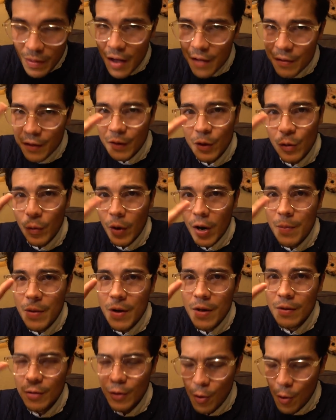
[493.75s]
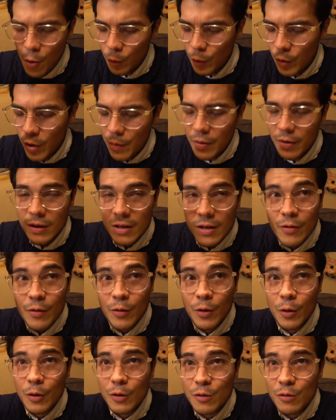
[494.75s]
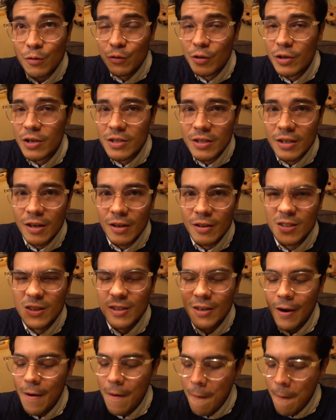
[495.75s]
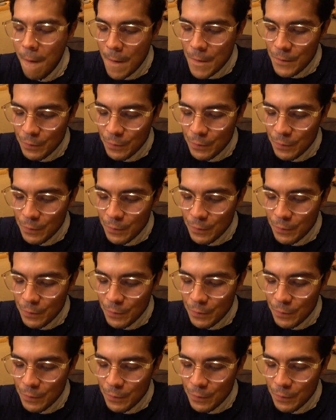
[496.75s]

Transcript: I think the reimen, the cold reimen, even though it's freezing outside,